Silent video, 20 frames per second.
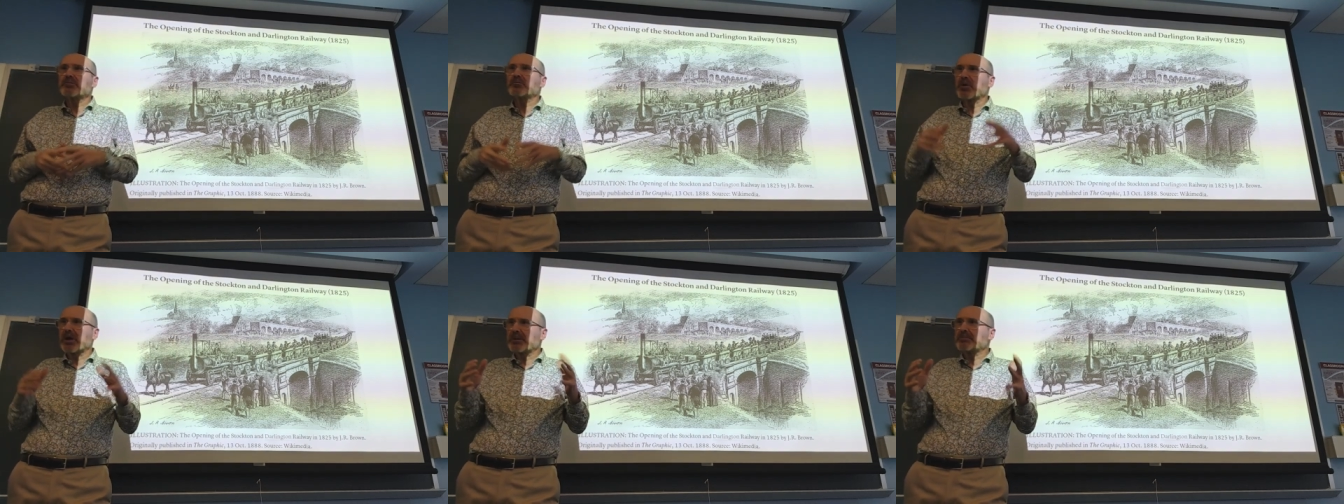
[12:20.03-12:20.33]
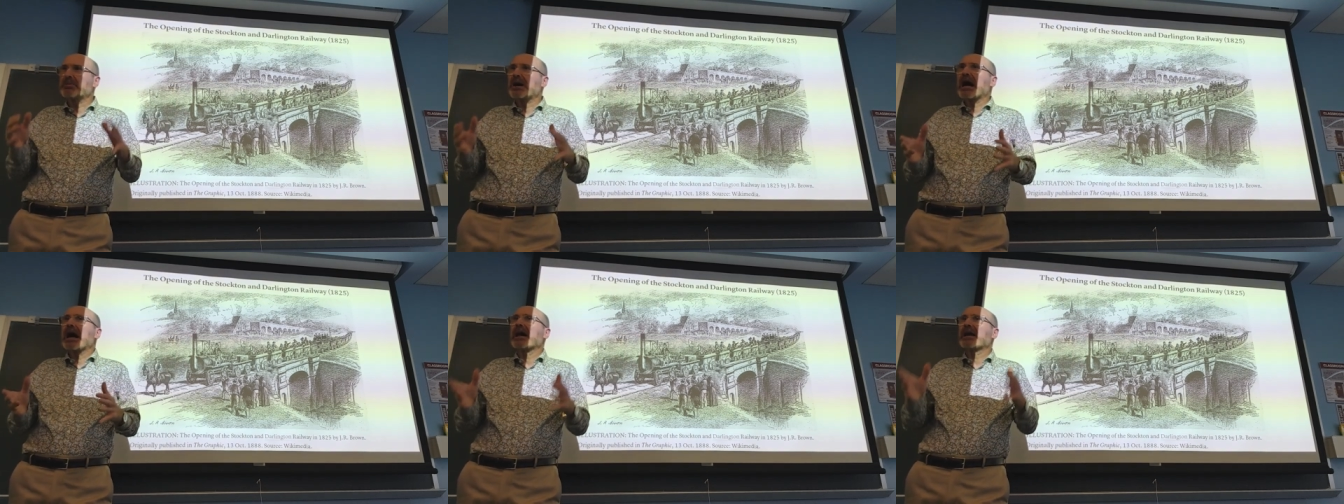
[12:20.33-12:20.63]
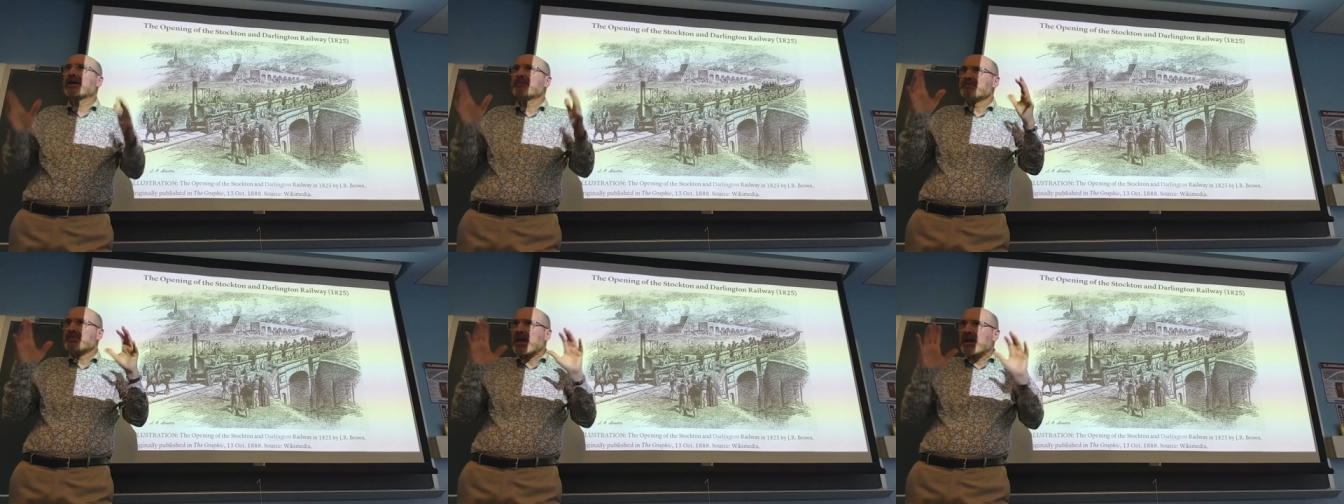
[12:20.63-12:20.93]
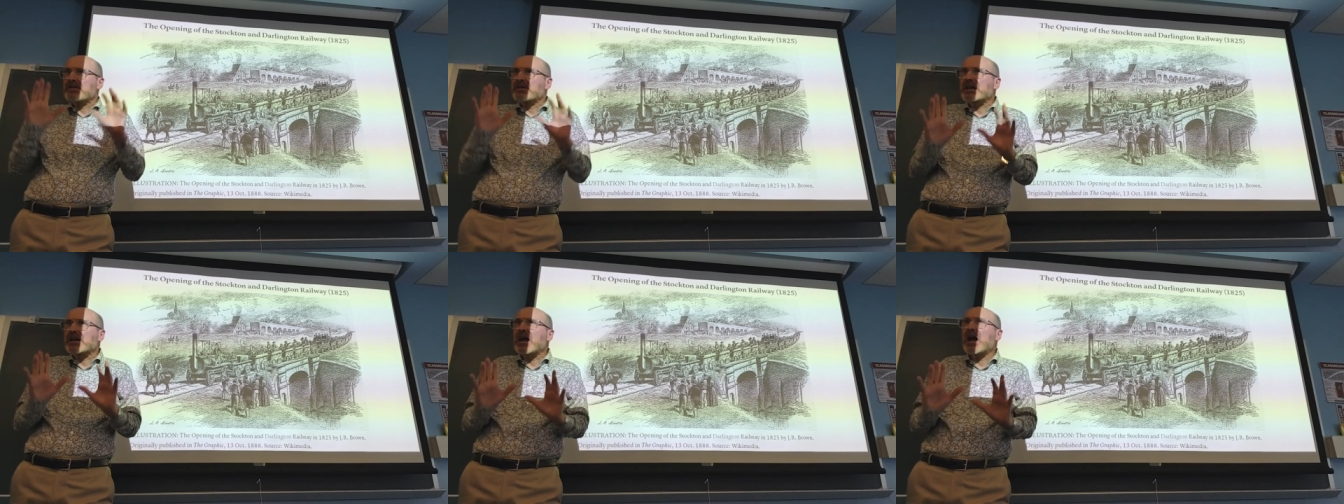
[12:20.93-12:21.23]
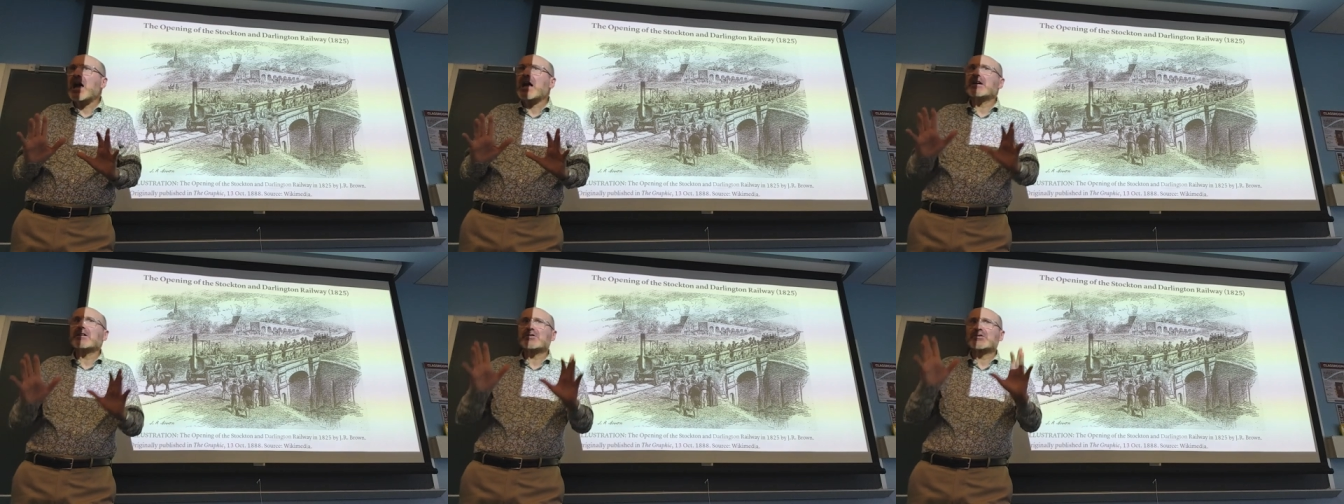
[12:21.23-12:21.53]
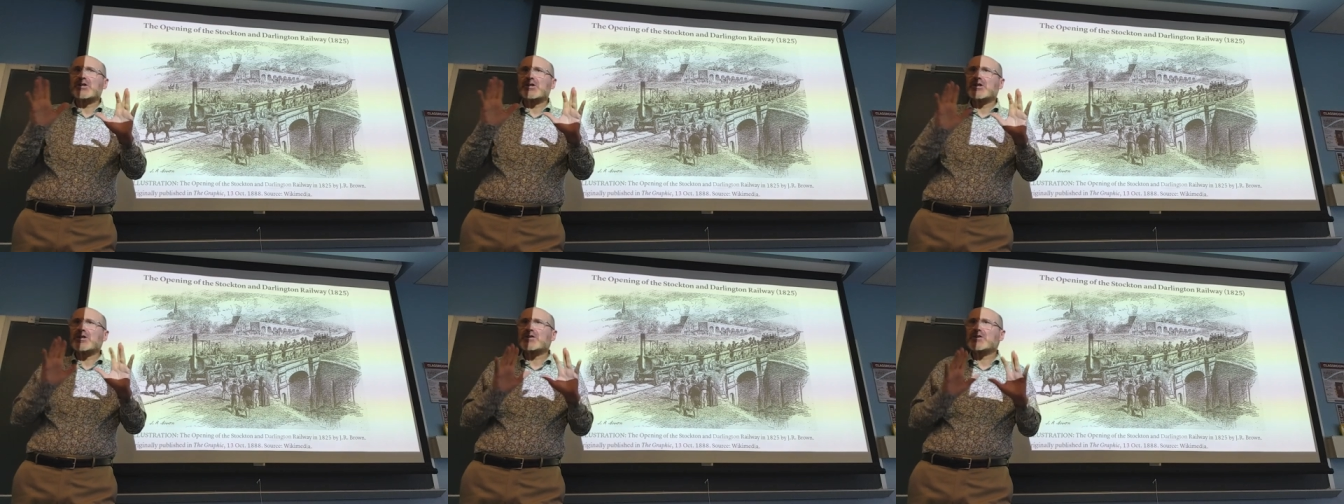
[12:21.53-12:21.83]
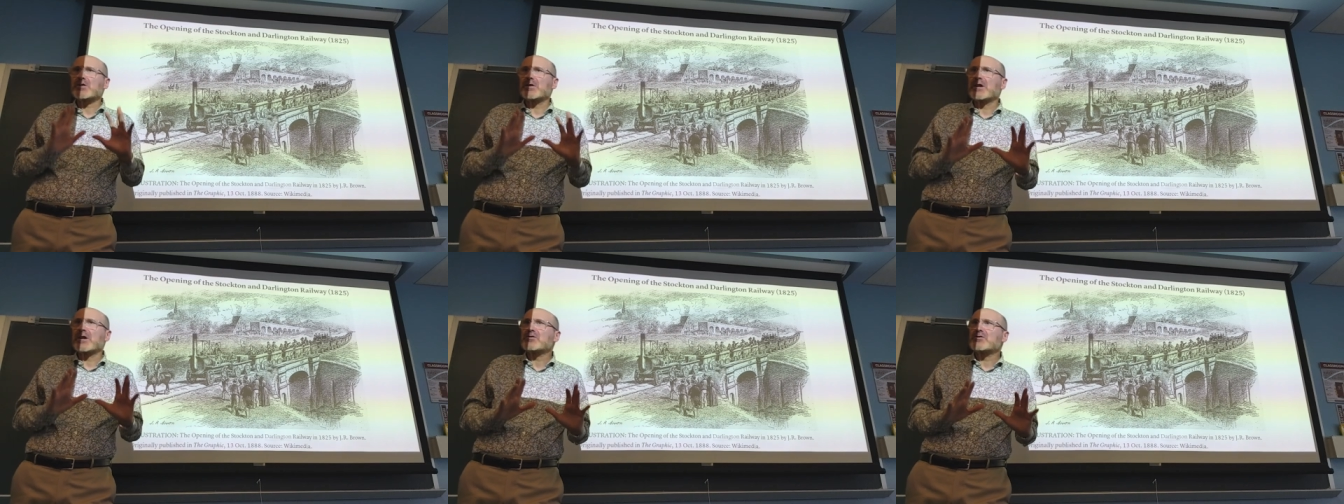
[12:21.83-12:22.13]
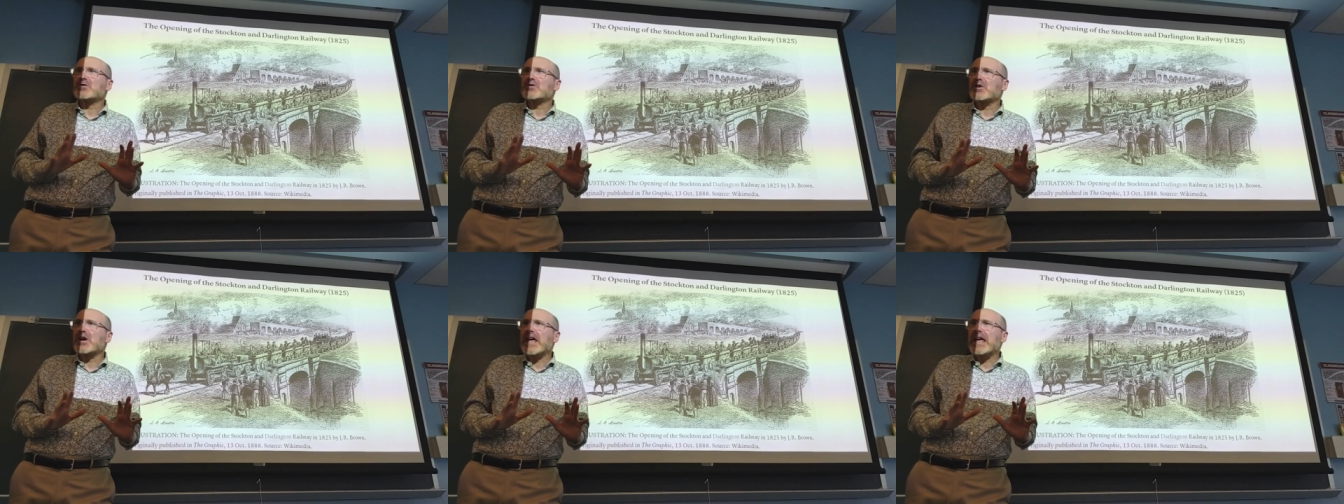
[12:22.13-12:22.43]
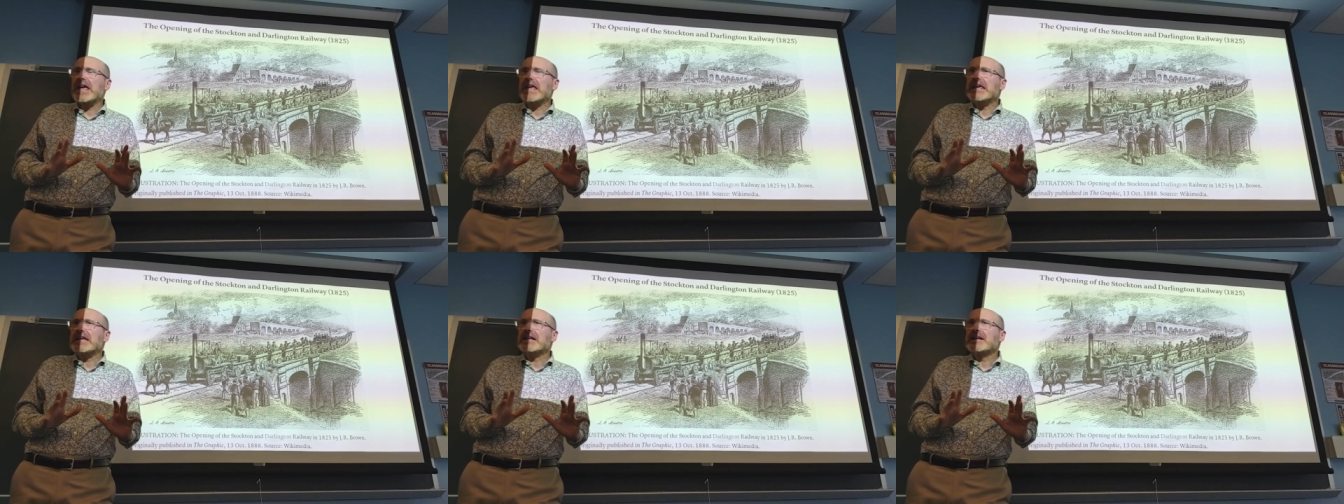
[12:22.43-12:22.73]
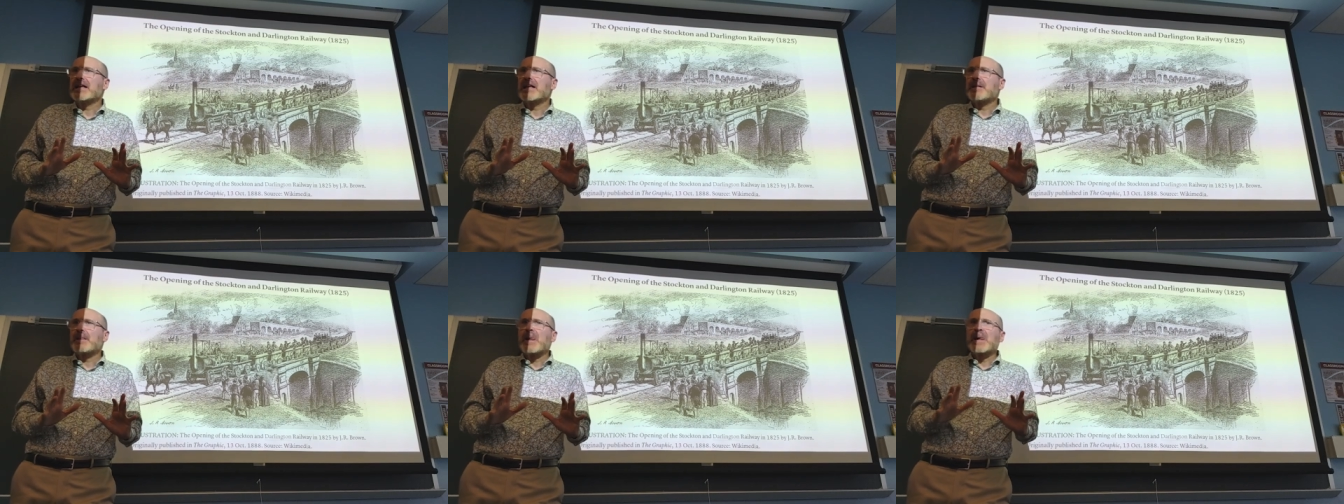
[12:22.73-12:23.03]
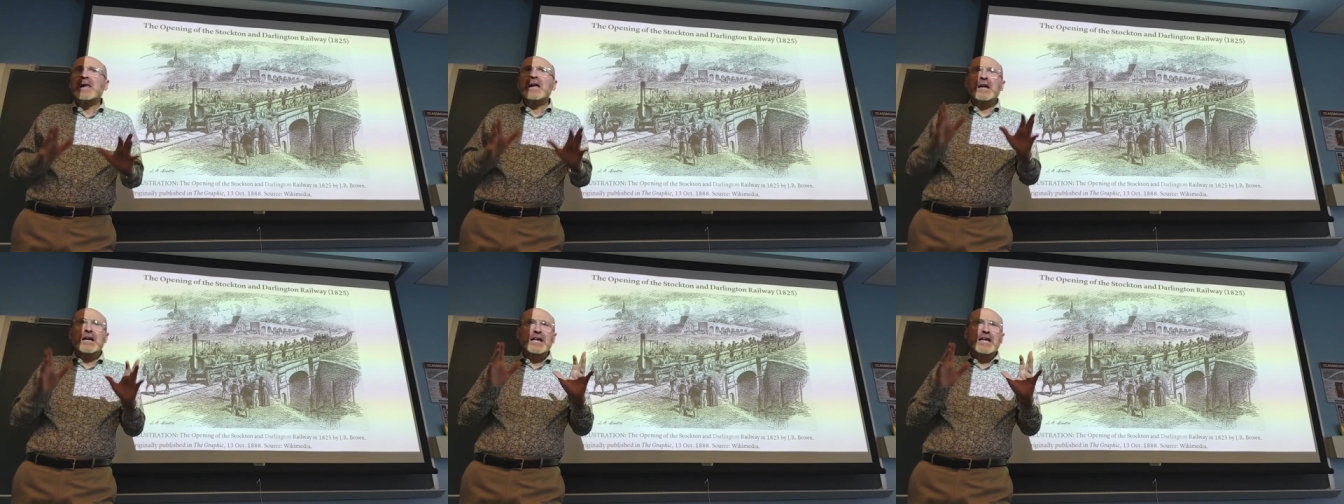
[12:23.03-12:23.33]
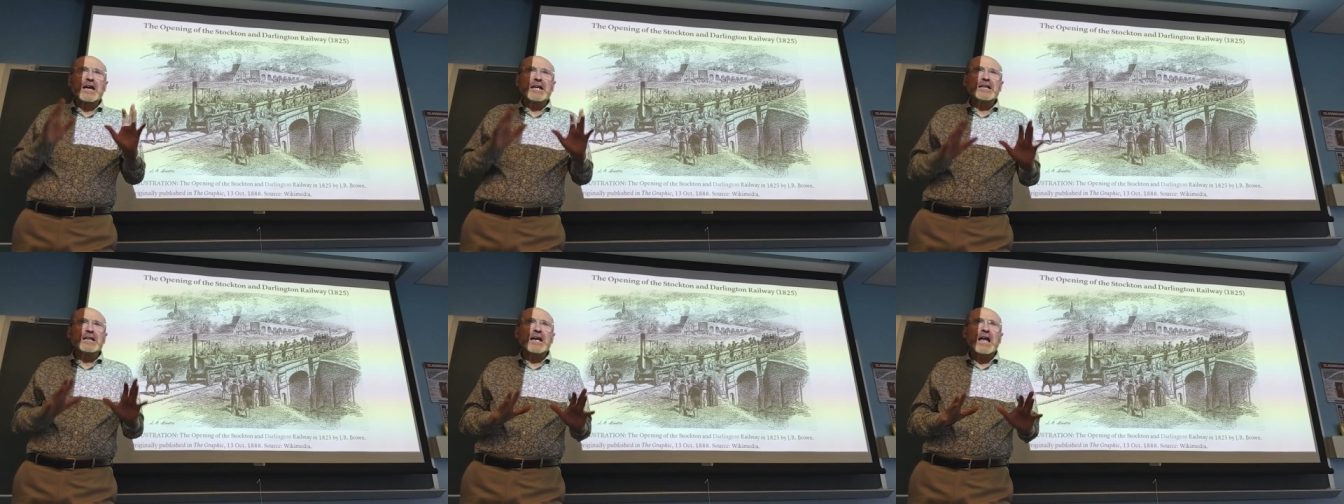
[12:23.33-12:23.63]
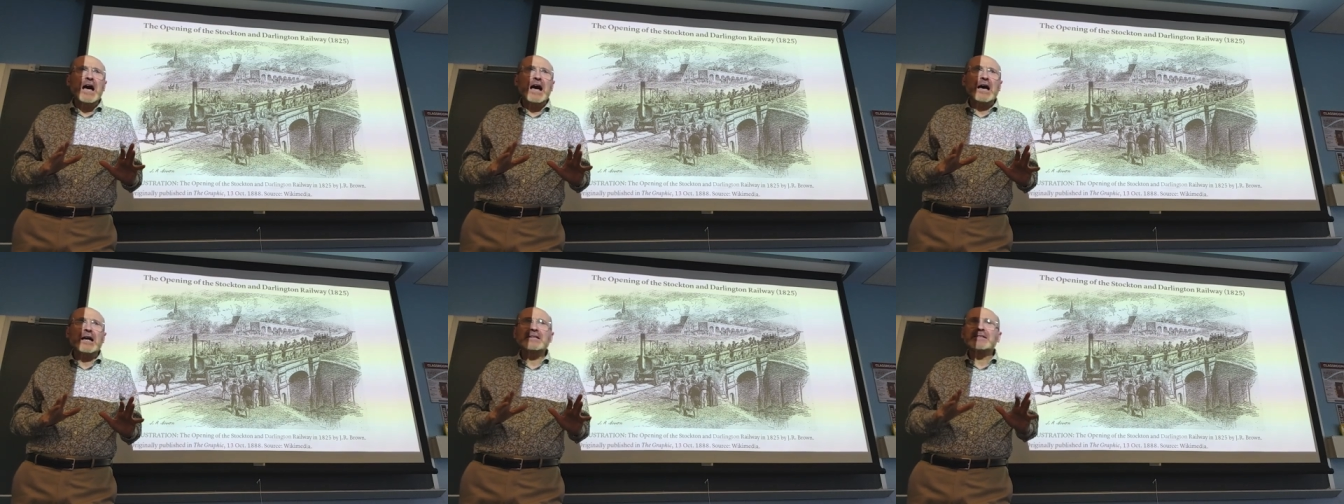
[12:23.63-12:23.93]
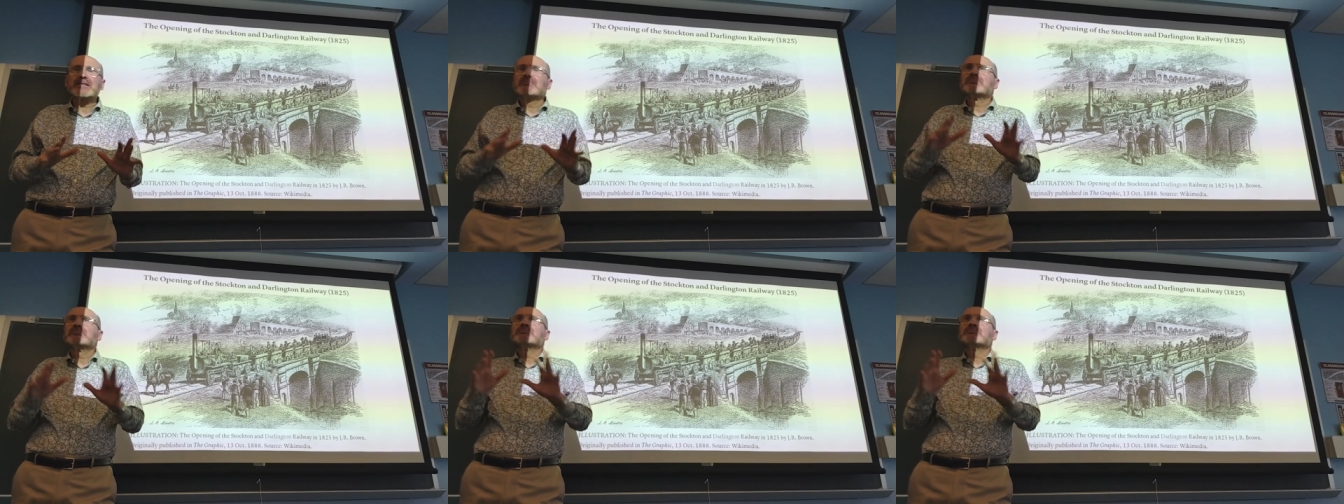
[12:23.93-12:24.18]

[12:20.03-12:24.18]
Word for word: Whereby the characters on a train cannot